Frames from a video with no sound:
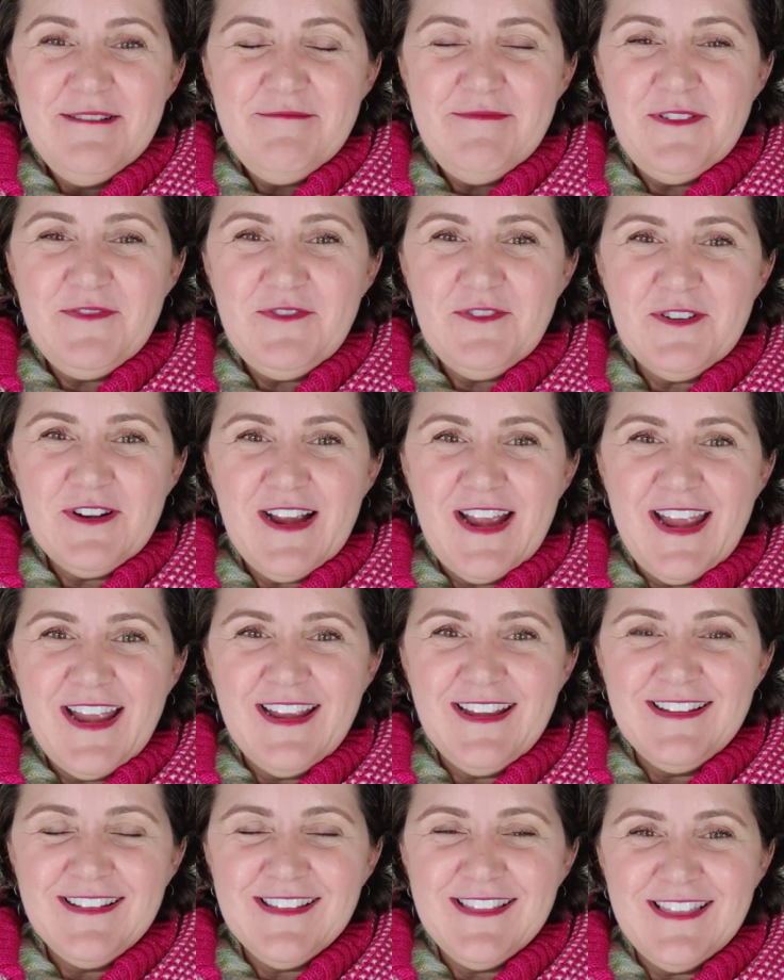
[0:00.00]
before
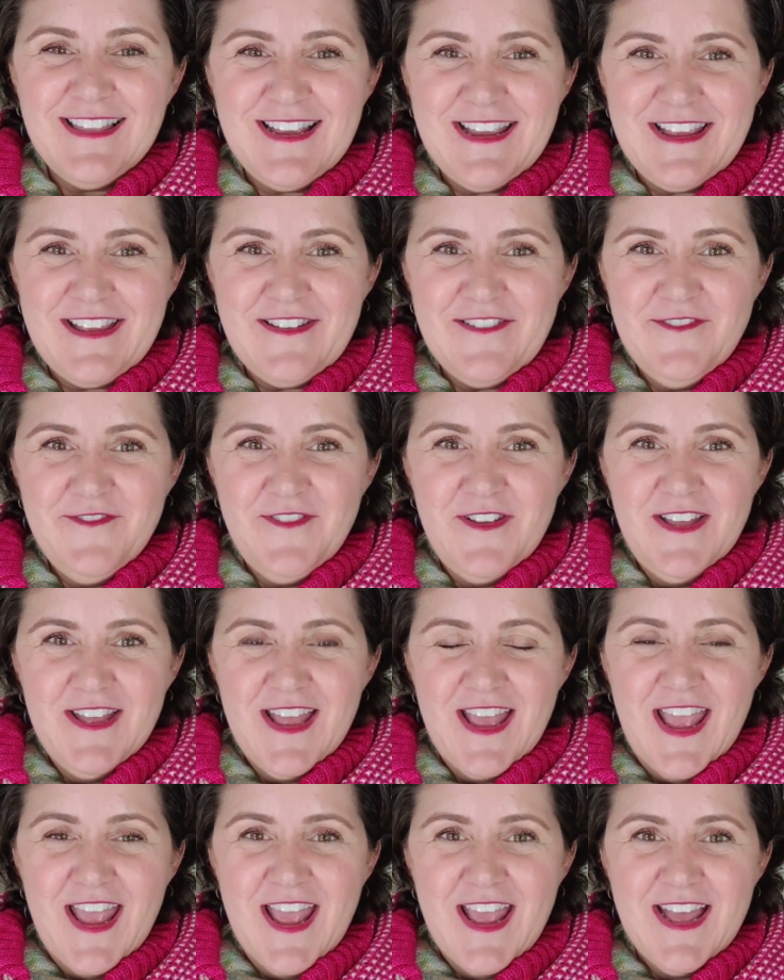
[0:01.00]
I leave,
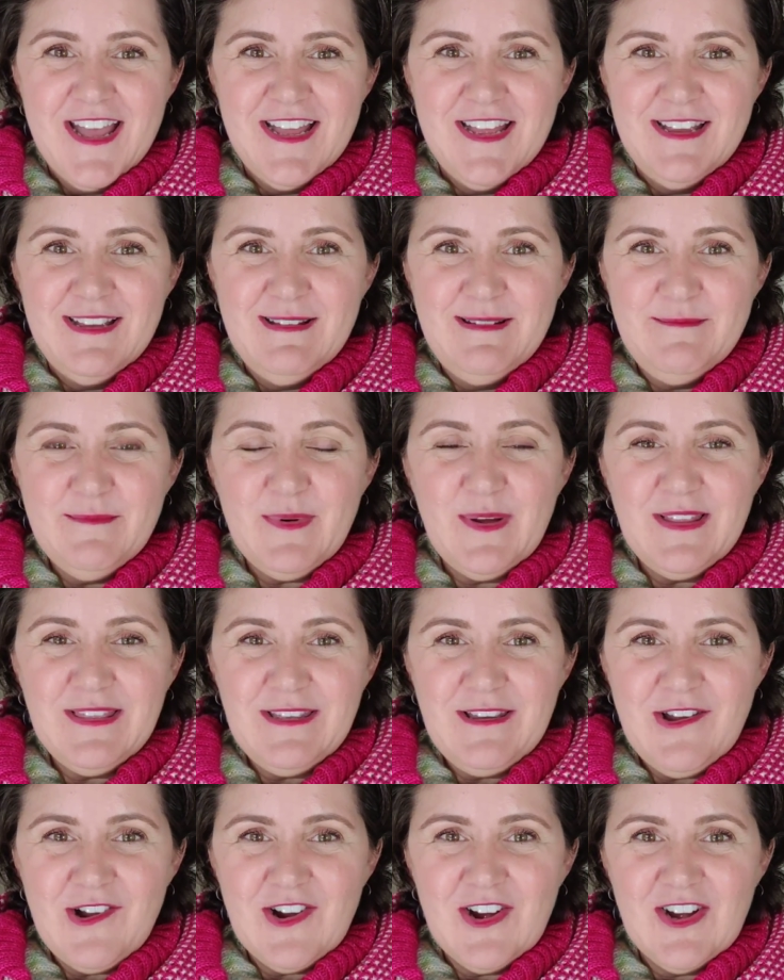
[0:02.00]
and bring
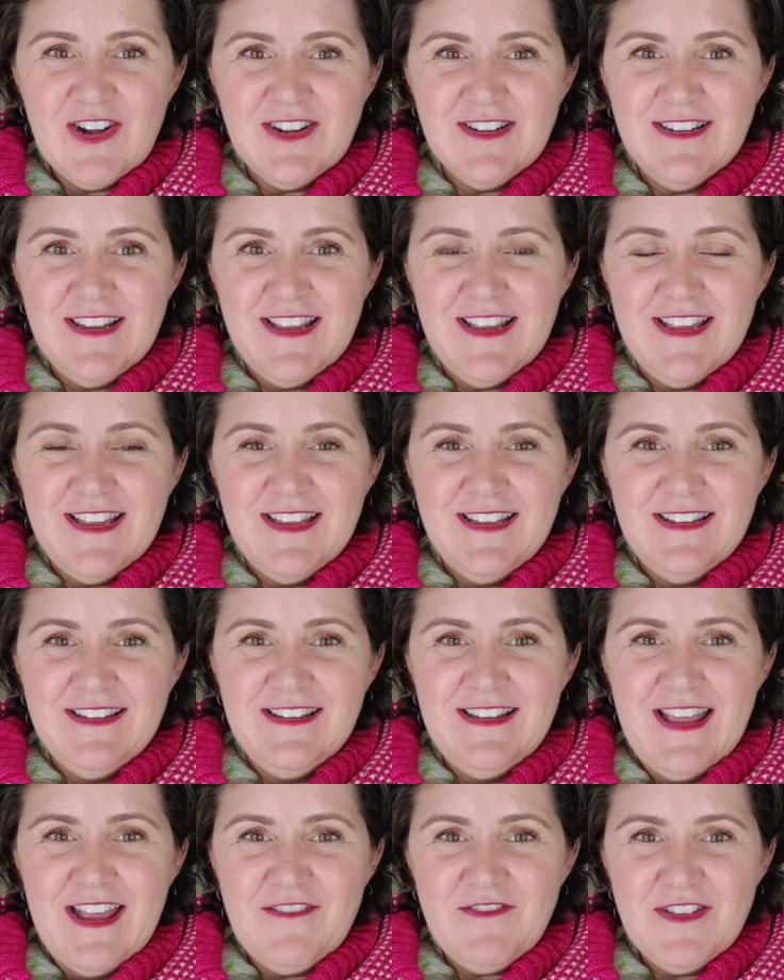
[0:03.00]
the yarn
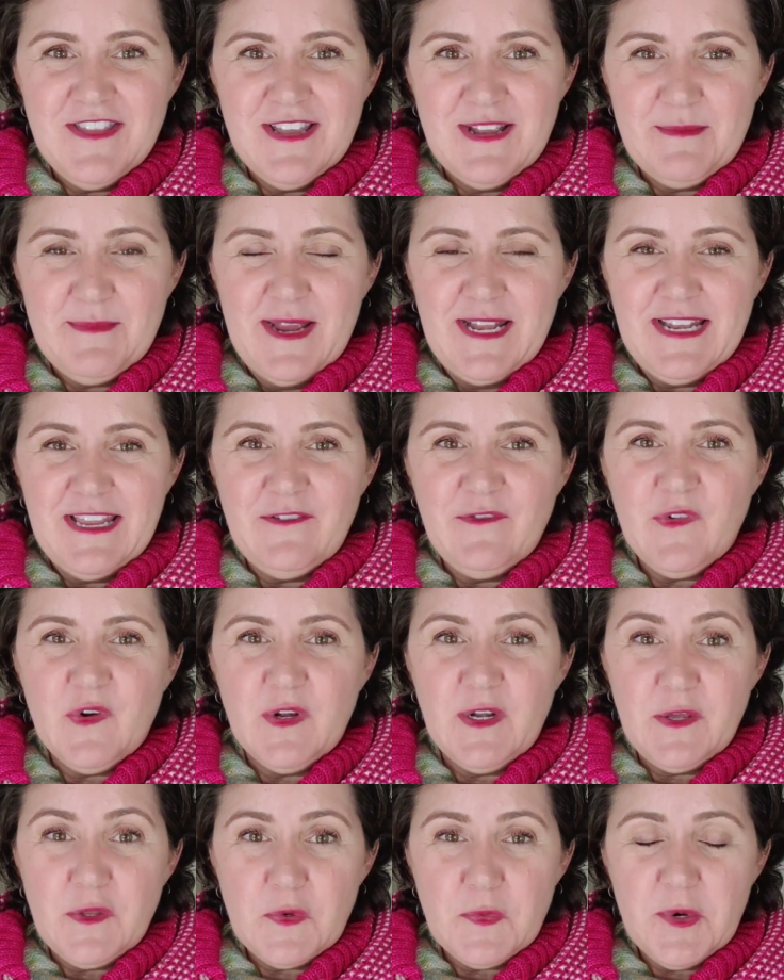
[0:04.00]
and everything I might need for
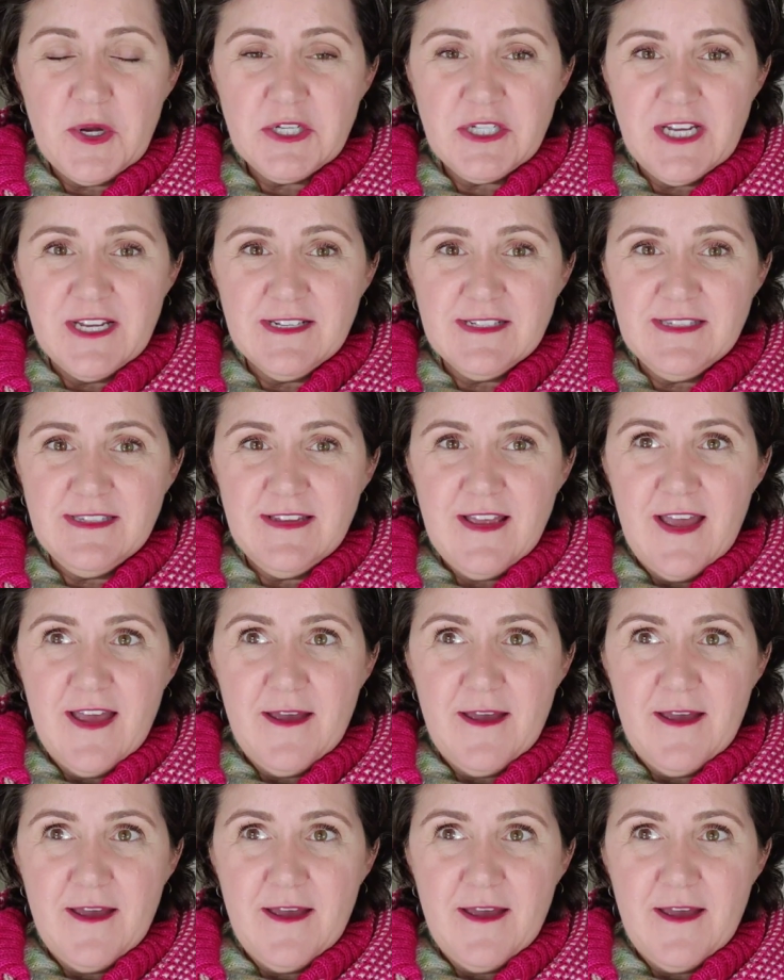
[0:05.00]
another project.